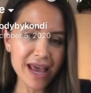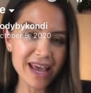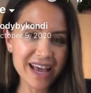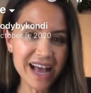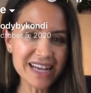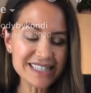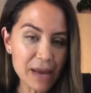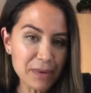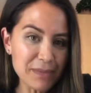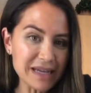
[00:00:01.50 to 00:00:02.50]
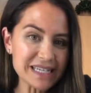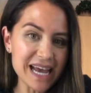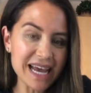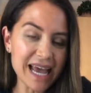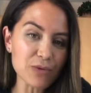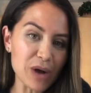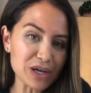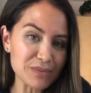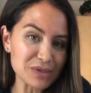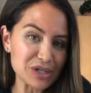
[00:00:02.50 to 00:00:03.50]
Hey guys, happy Monday and
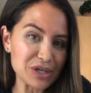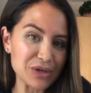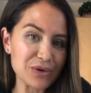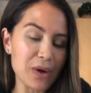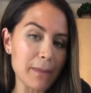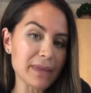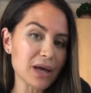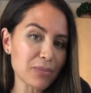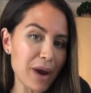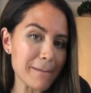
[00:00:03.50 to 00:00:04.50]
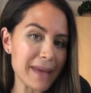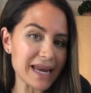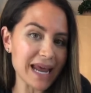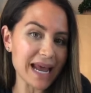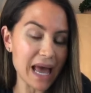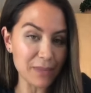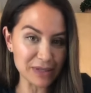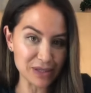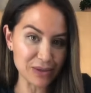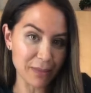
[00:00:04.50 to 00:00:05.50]
welcome to Meal Prep Monday,
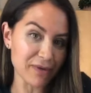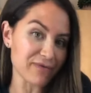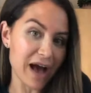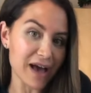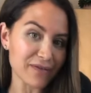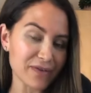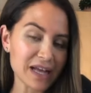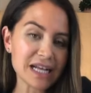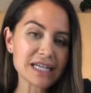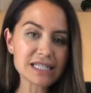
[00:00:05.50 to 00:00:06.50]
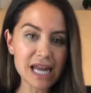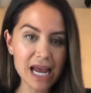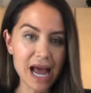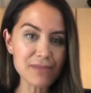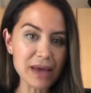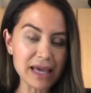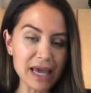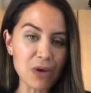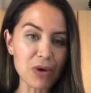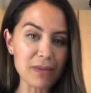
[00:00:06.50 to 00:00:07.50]
episode number 5. Today I'm
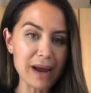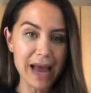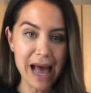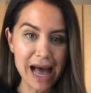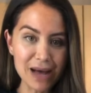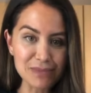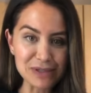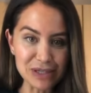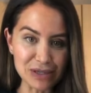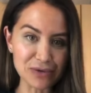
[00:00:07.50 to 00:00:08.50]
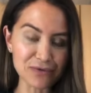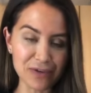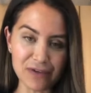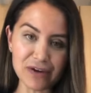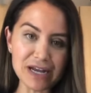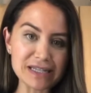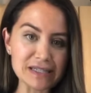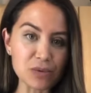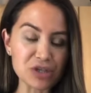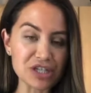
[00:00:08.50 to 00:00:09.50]
making one of my absolute
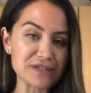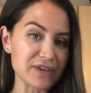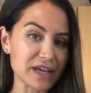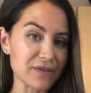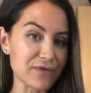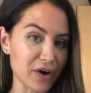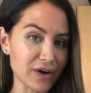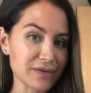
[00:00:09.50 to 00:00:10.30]
favorites, which is vegan pho.